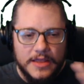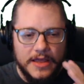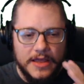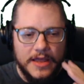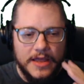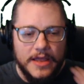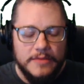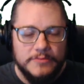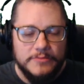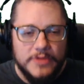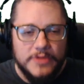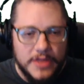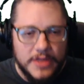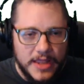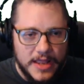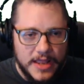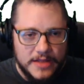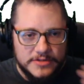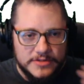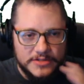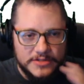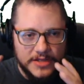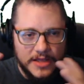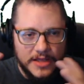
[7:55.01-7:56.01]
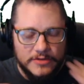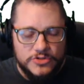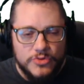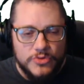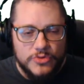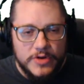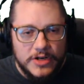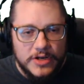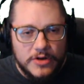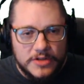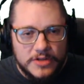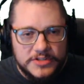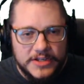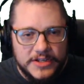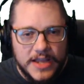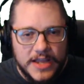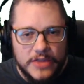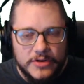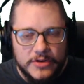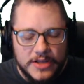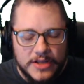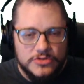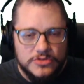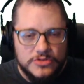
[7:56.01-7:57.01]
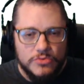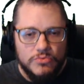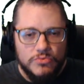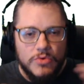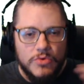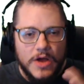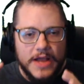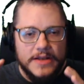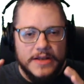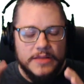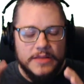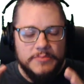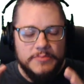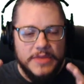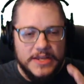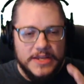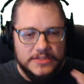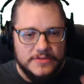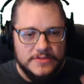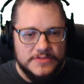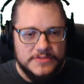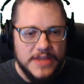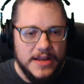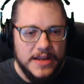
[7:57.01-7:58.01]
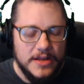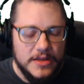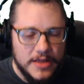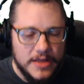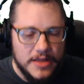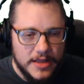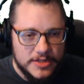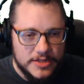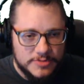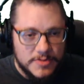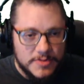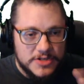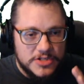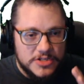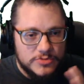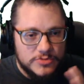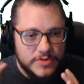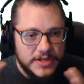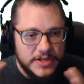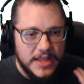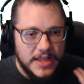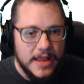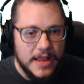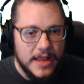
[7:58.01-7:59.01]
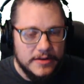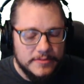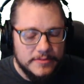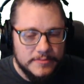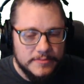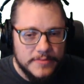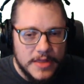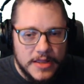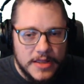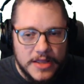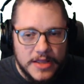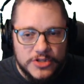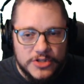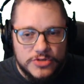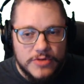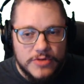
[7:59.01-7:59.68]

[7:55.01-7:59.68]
and join it all together into one piece of data, as much as we can, into